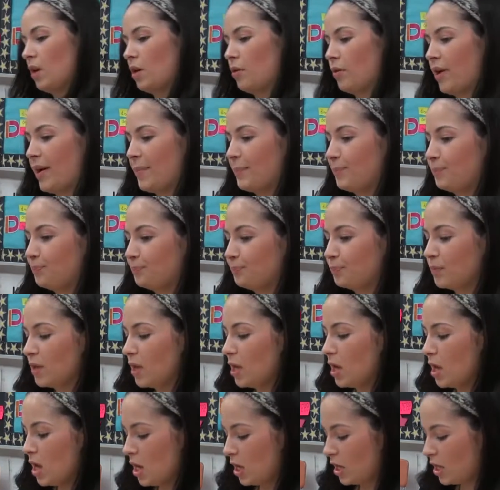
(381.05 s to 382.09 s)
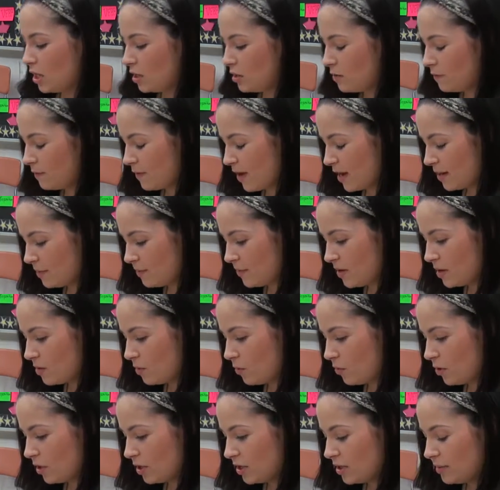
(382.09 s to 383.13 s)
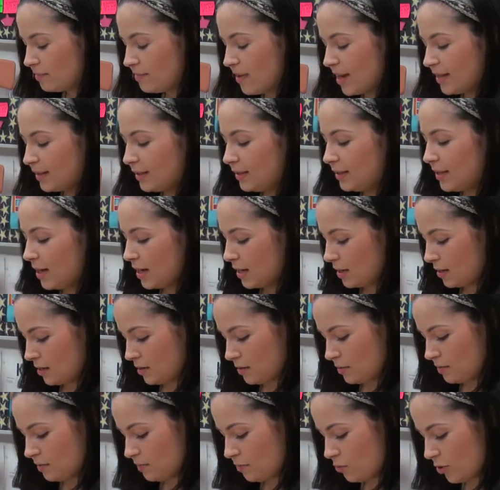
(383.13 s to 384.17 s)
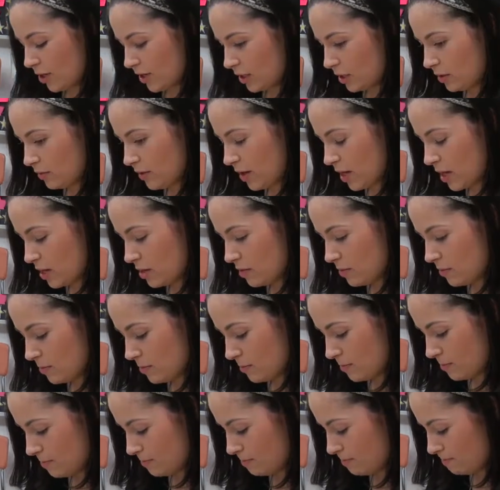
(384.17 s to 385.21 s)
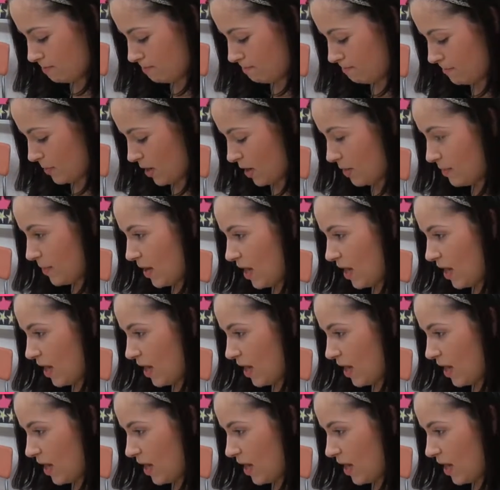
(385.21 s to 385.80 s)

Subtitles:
Okay. Can you find me the word domestic? Point to it. On